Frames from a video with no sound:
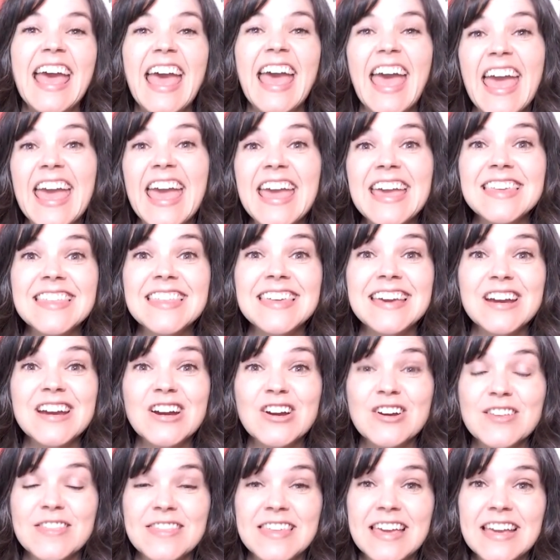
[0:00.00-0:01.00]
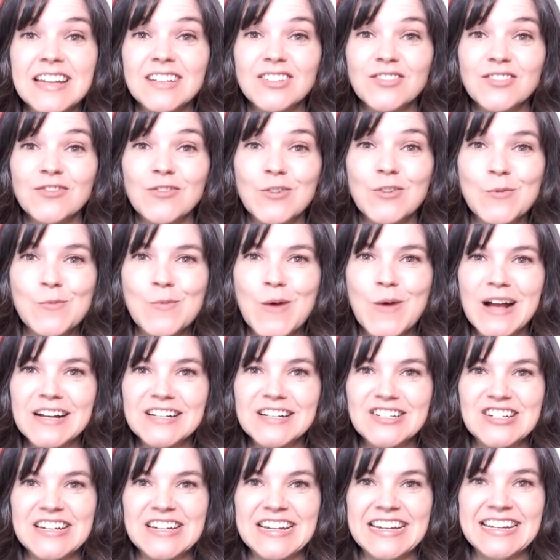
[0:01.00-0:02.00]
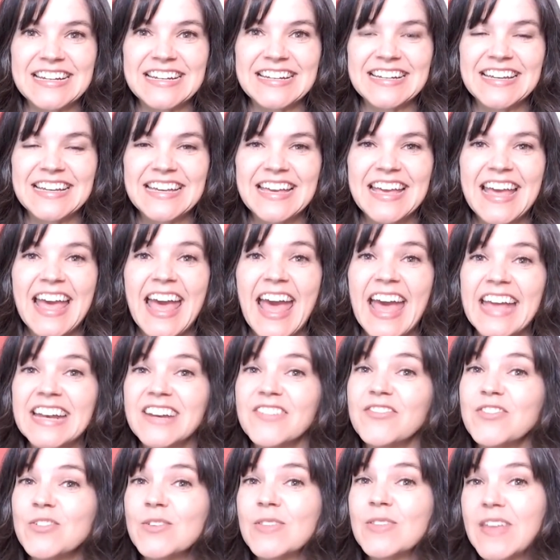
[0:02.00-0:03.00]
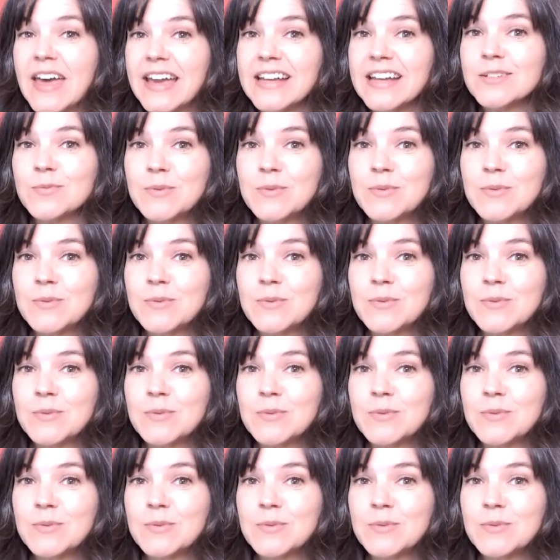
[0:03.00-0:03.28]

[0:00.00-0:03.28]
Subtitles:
Hey Hey there, thanks for watching. And if you liked